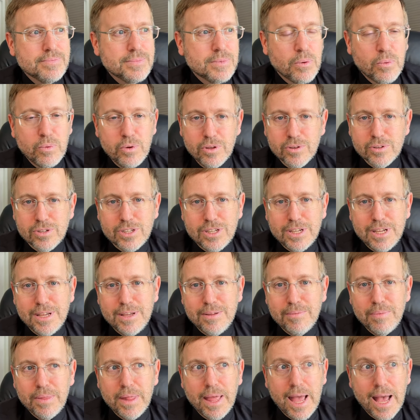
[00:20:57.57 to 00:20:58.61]
we'll see
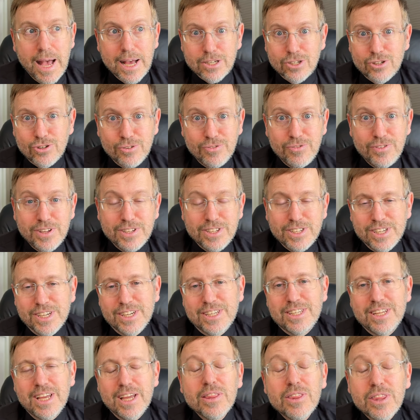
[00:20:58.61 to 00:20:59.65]

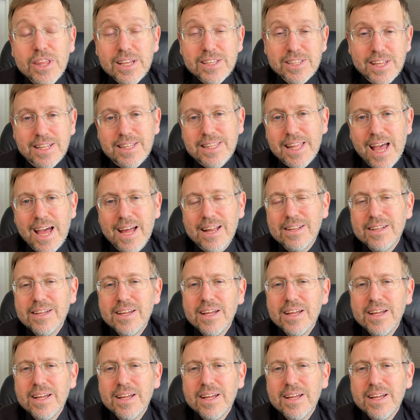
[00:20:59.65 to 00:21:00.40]
astrophysics and things like that.